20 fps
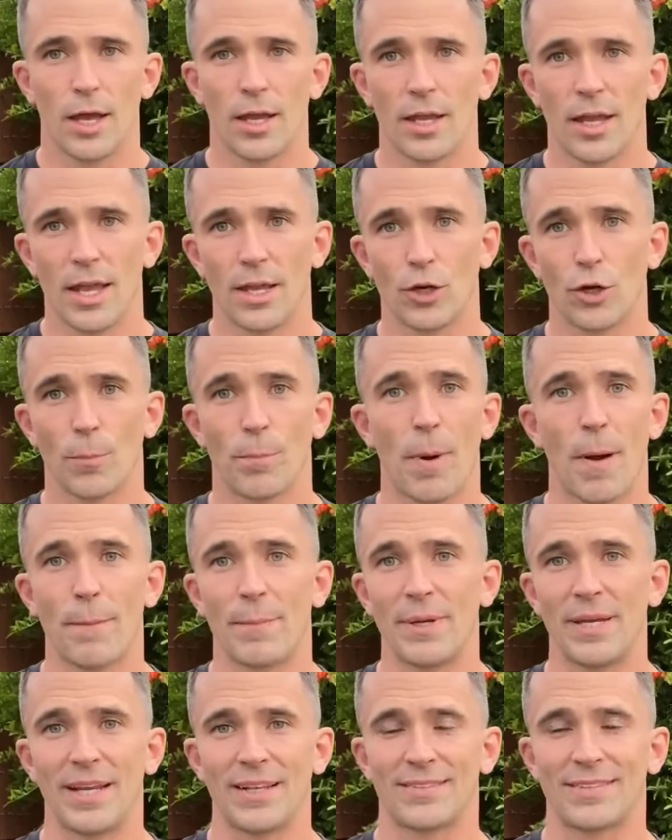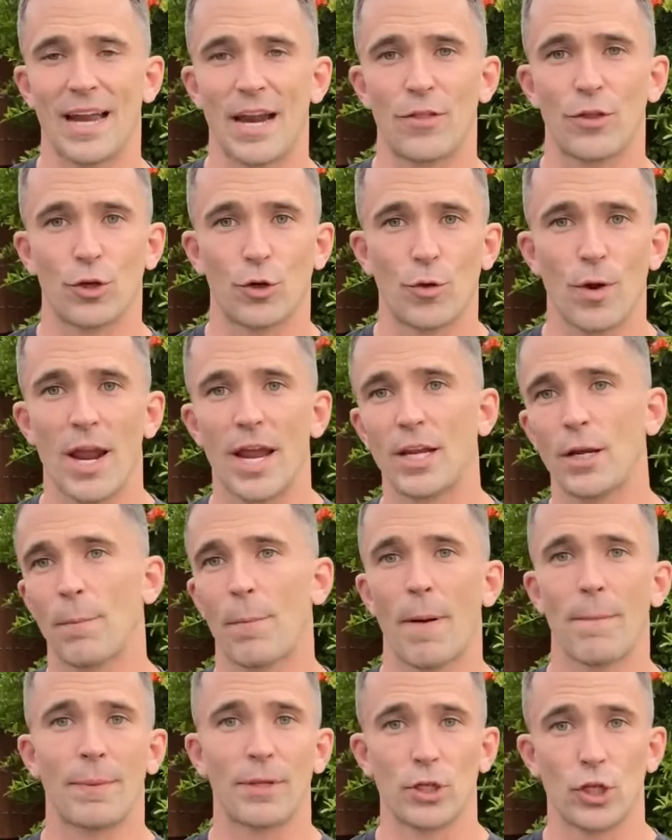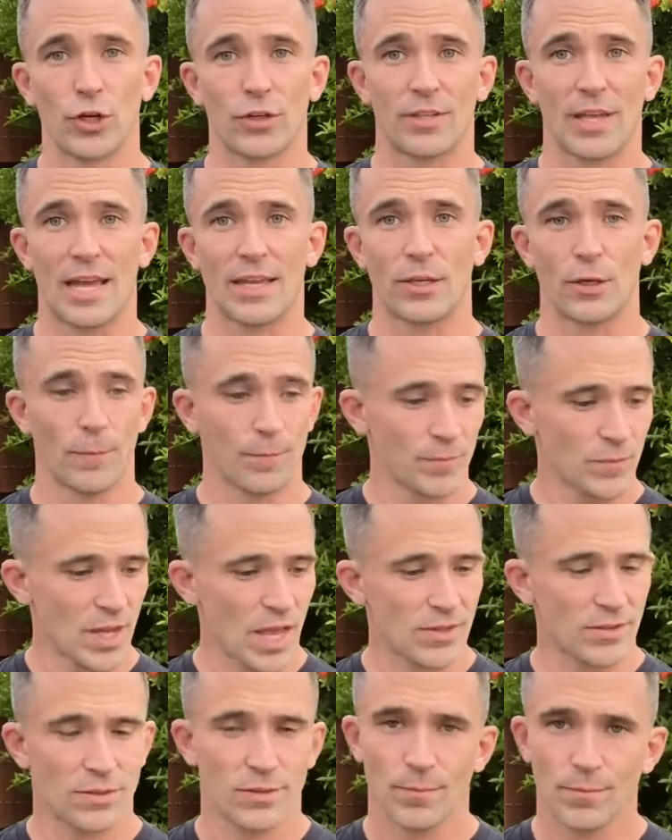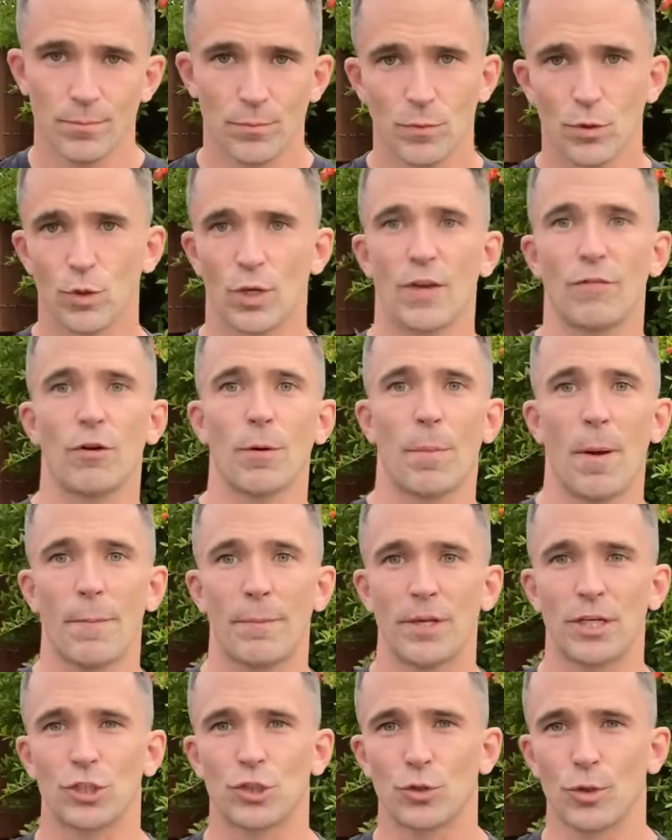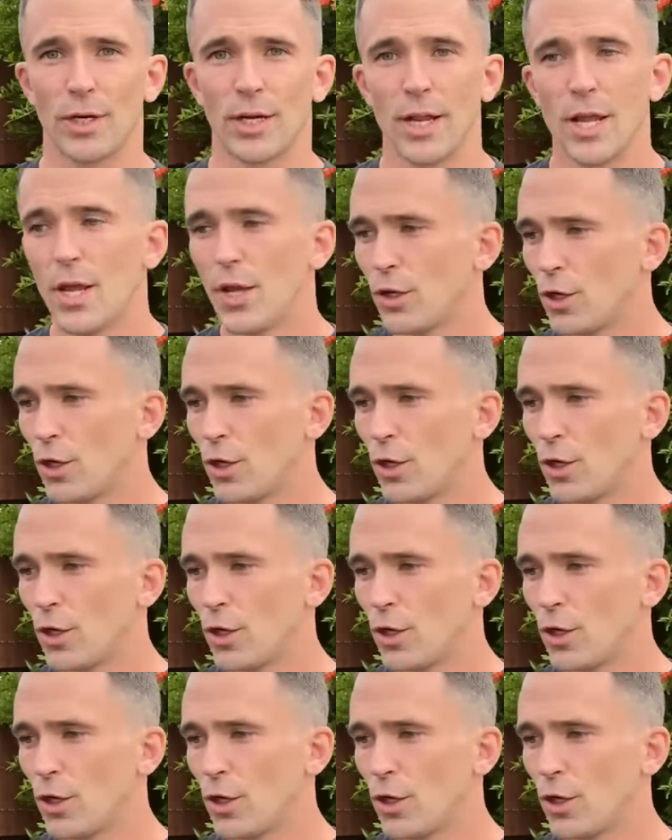your puppy gets out of the crate and your puppy looks at you. Yes, you give your puppy a treat.